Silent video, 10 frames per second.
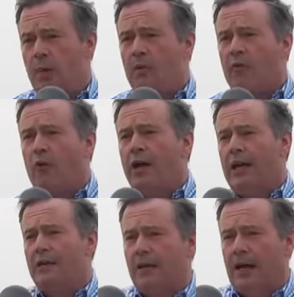But before I
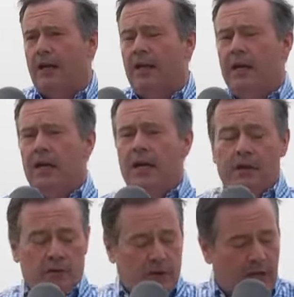get to that,
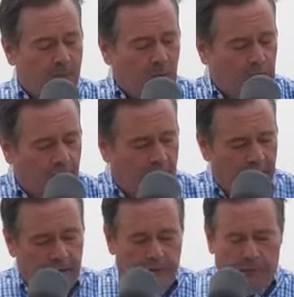there's a couple
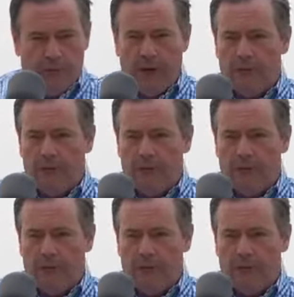of